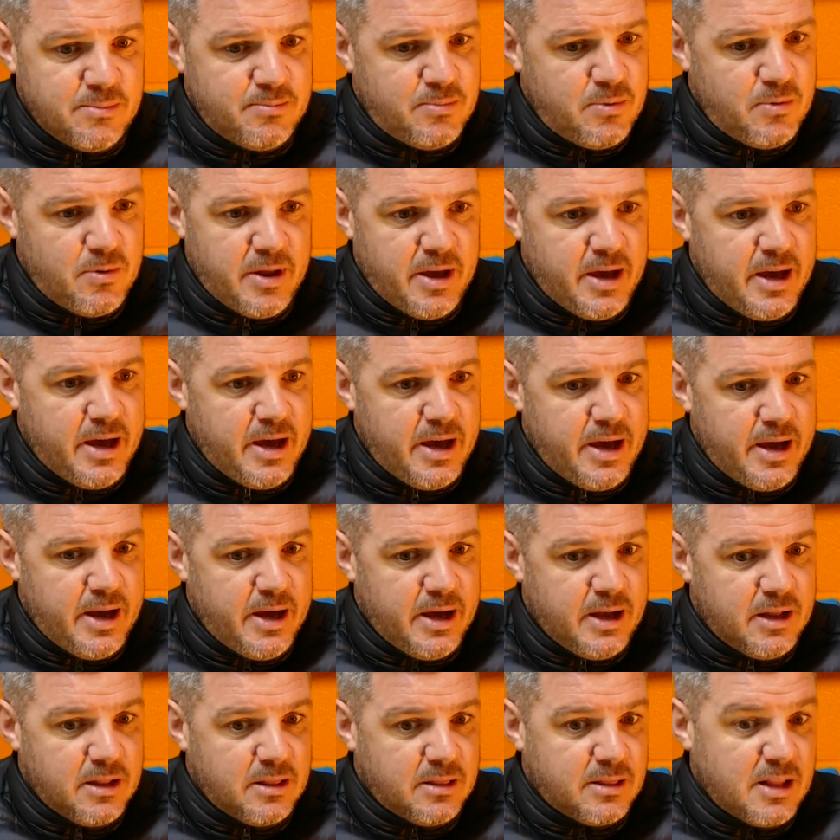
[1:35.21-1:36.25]
but
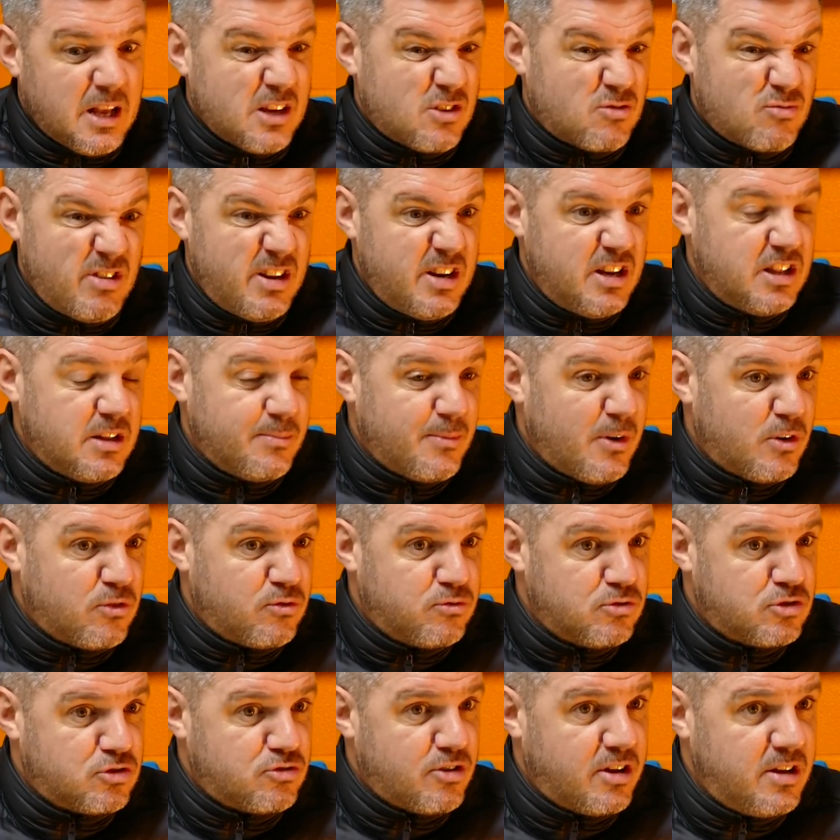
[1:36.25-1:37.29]
that's really the most
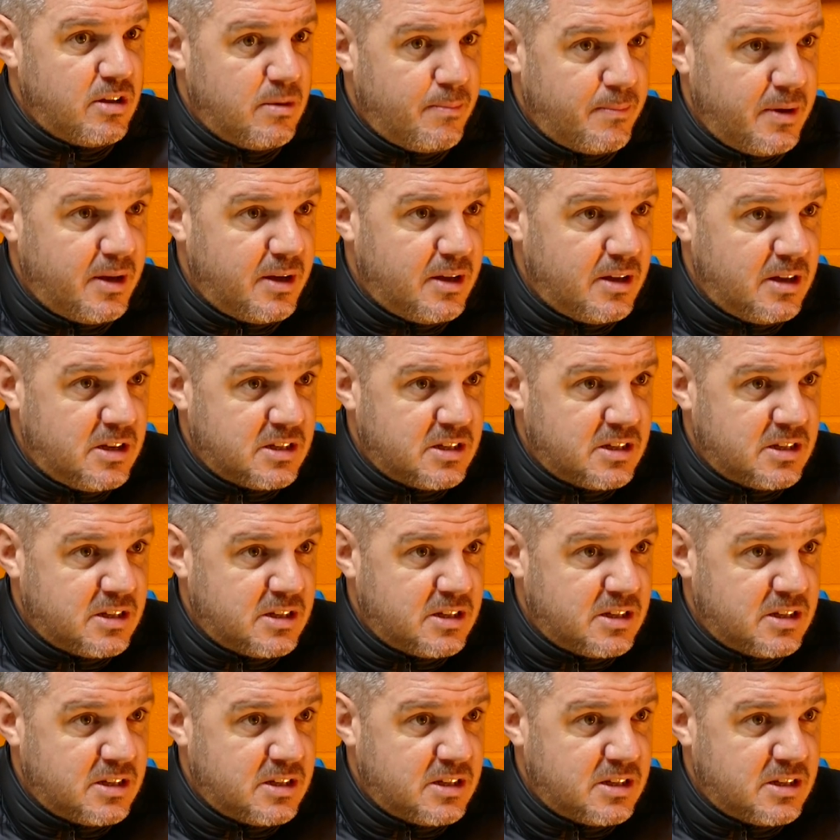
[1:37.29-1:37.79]
frustrating bit,